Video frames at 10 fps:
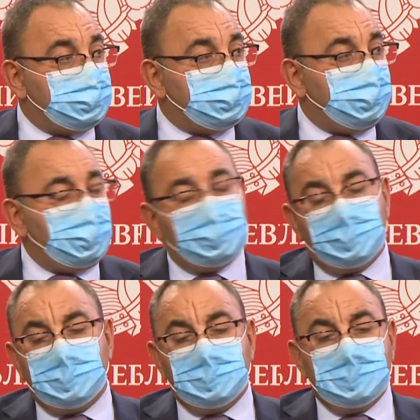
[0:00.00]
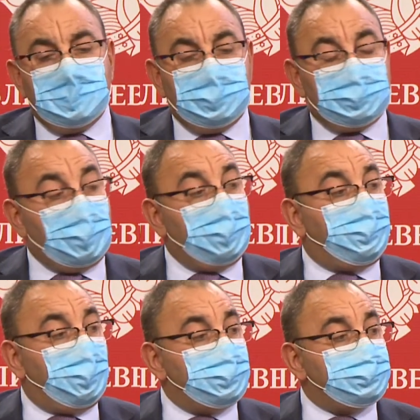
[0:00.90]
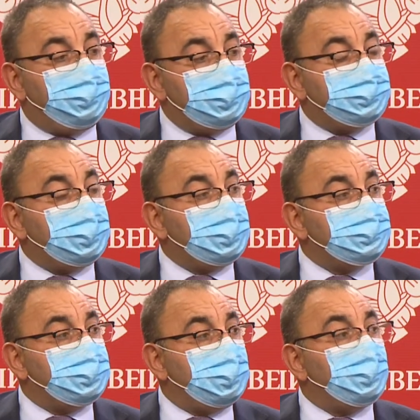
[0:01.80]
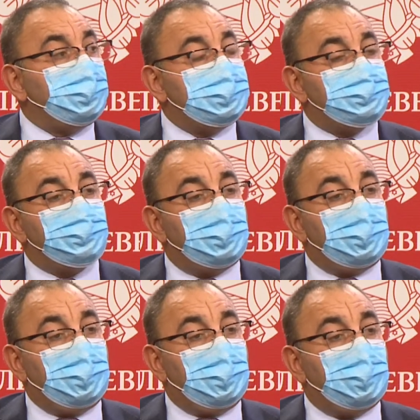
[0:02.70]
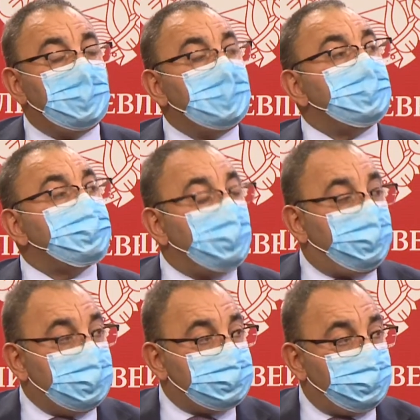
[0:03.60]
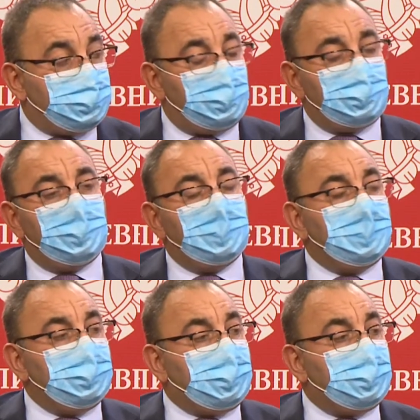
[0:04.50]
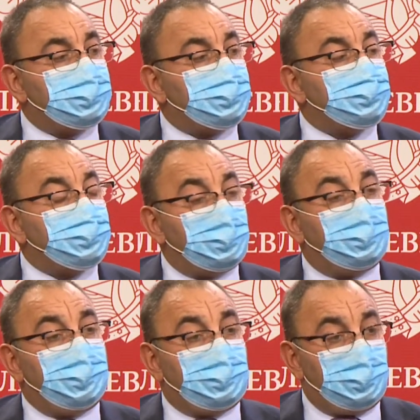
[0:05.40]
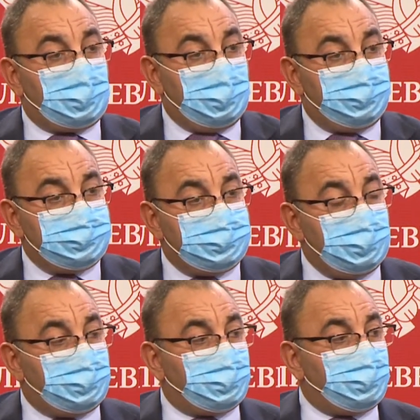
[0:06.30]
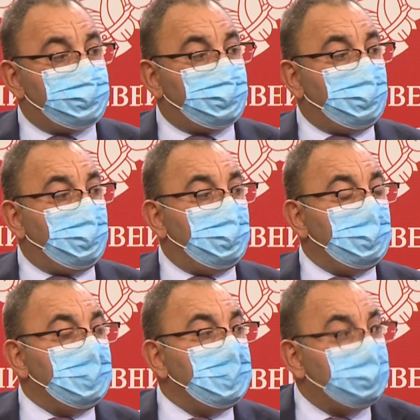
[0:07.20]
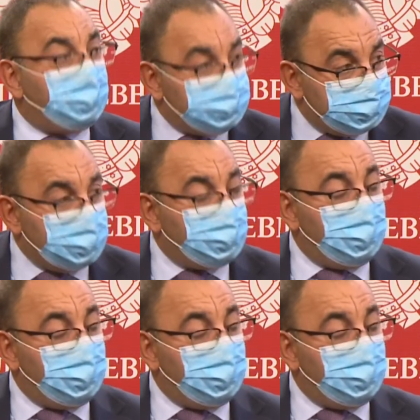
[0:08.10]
in order to stabilize the price in our country, and this assistance will mostly refer to the economy, where